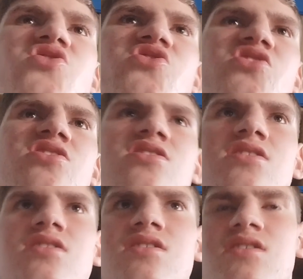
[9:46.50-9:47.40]
is.
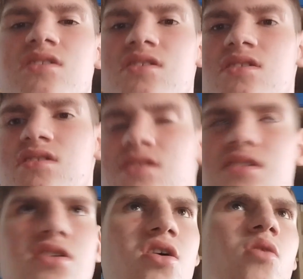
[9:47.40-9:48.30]

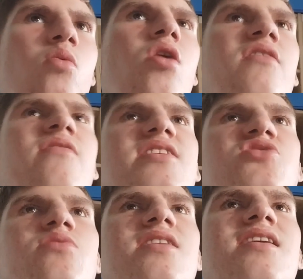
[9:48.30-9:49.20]
What a
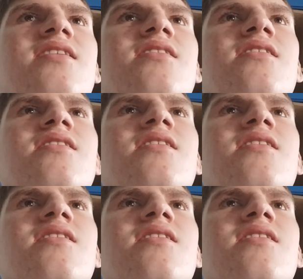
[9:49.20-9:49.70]
finish with that.